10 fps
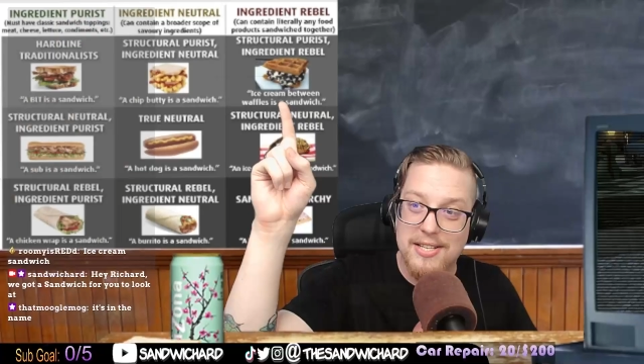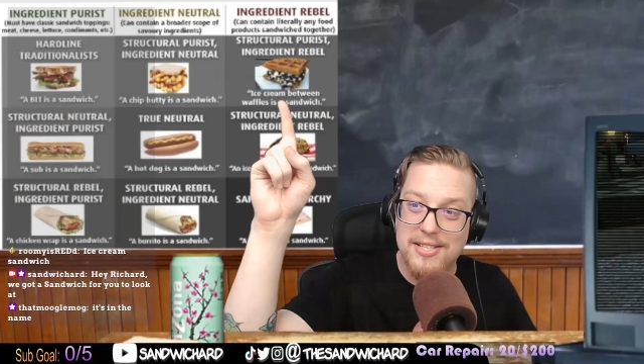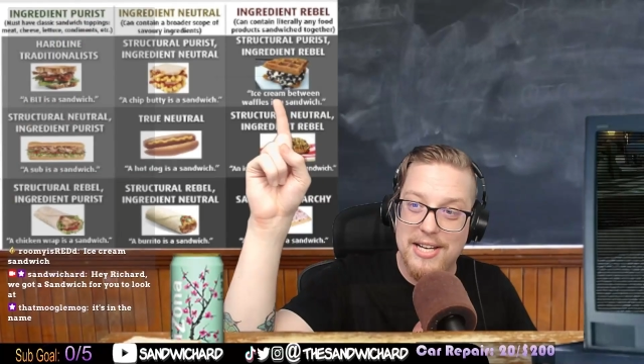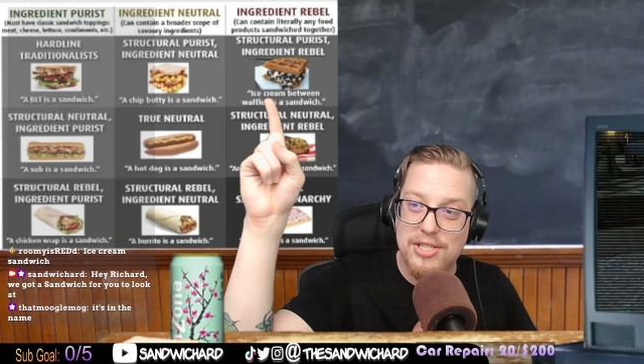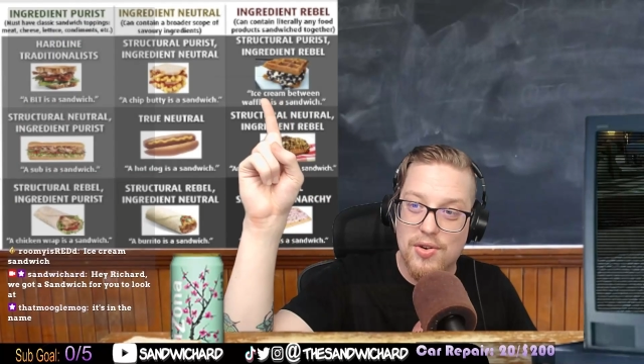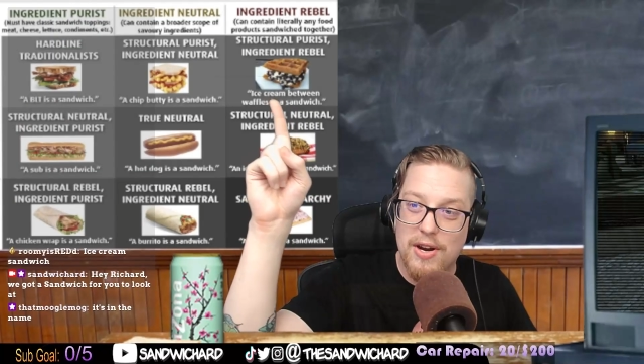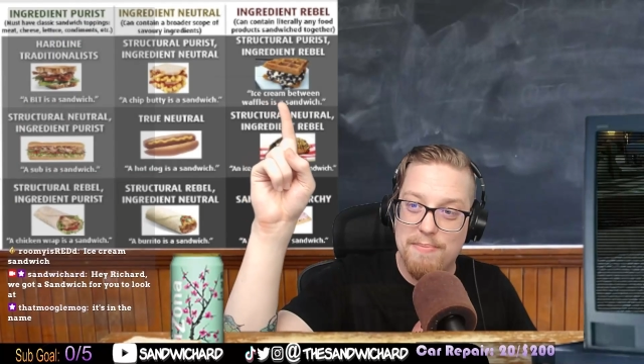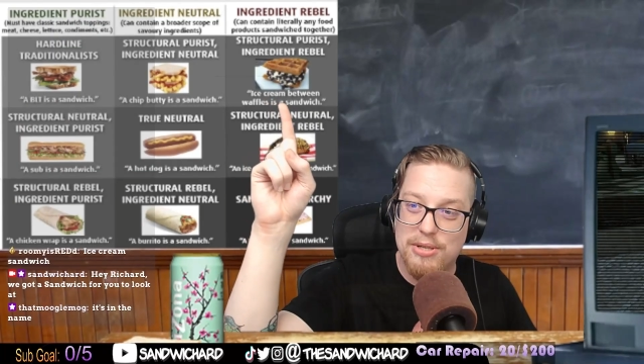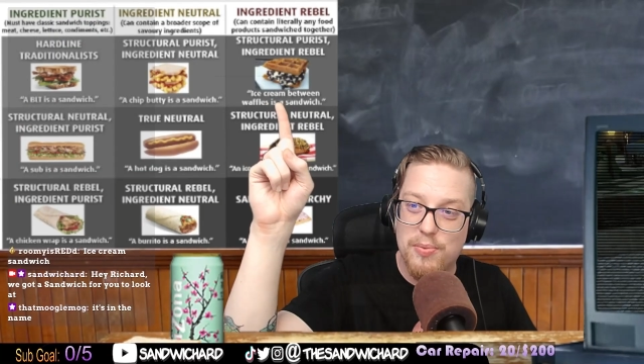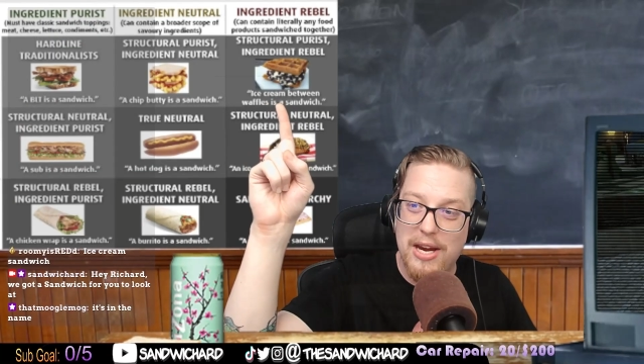it says ice
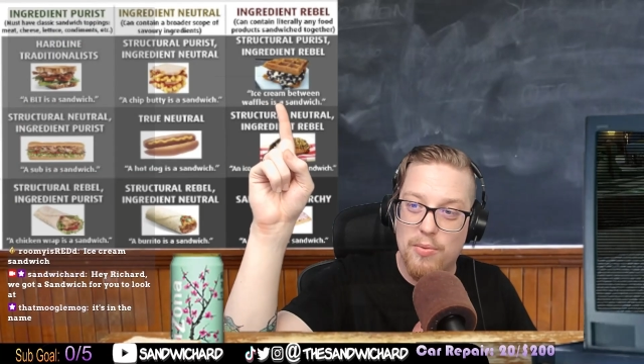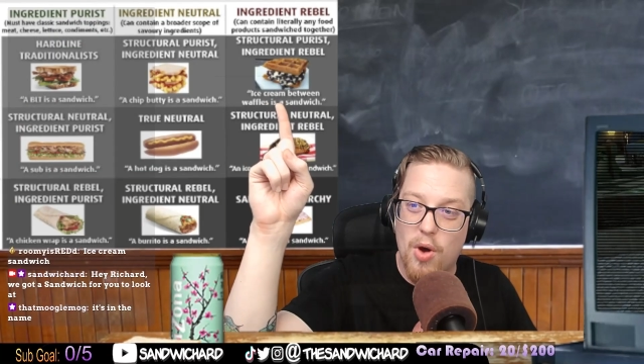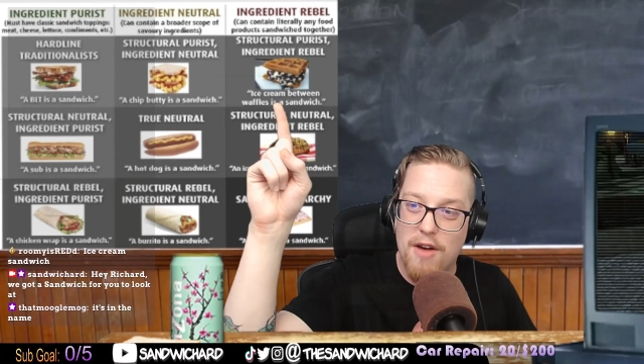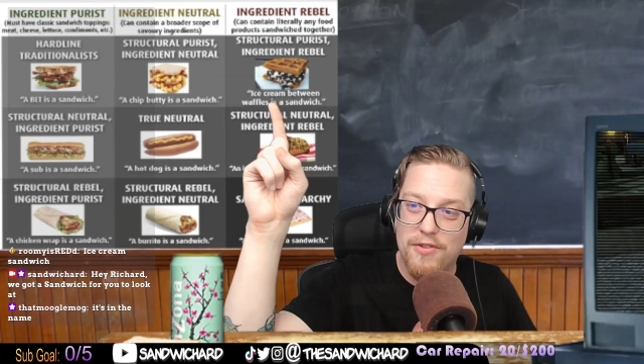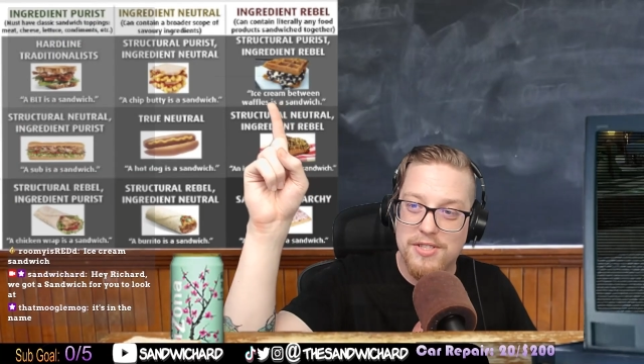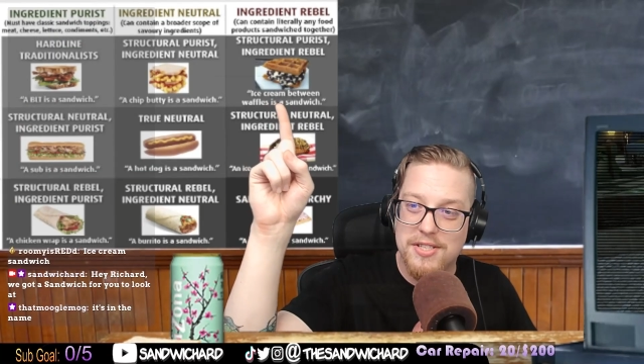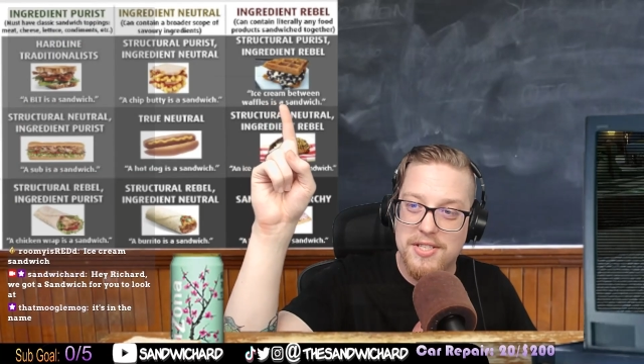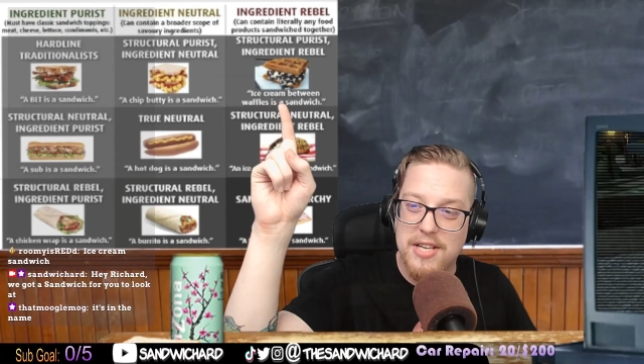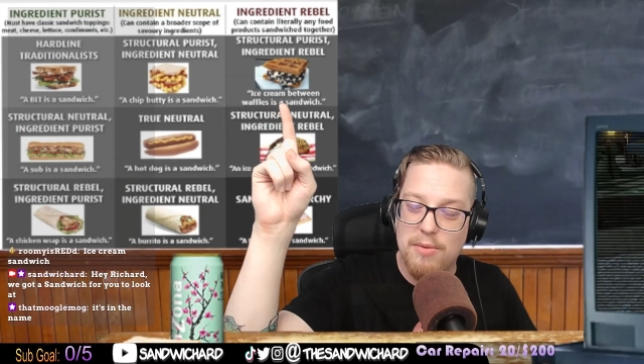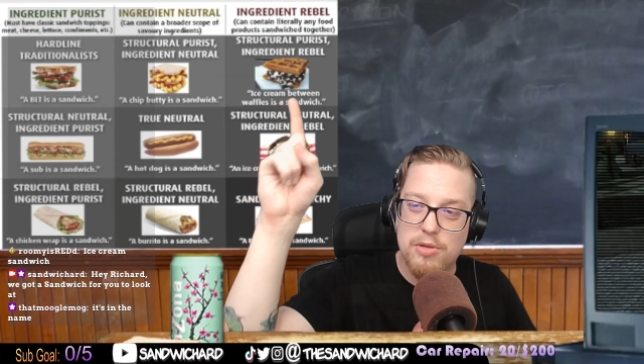cream between waffles
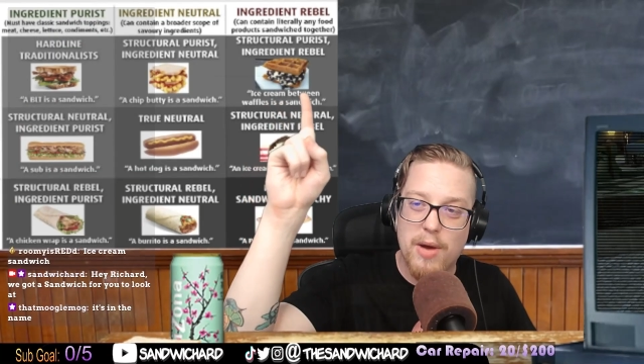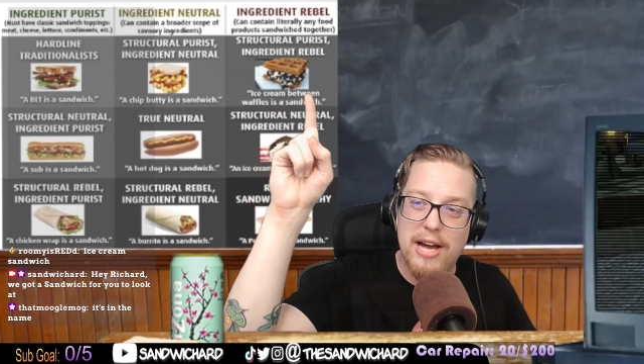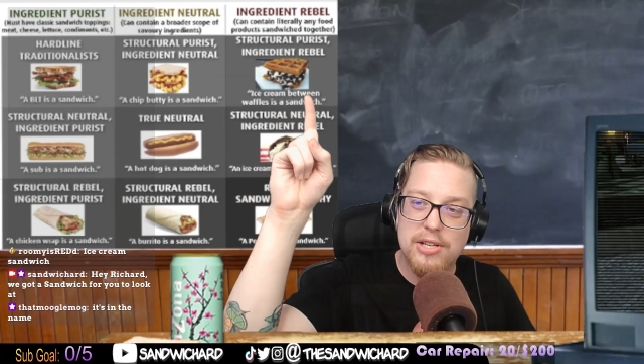is a sandwich.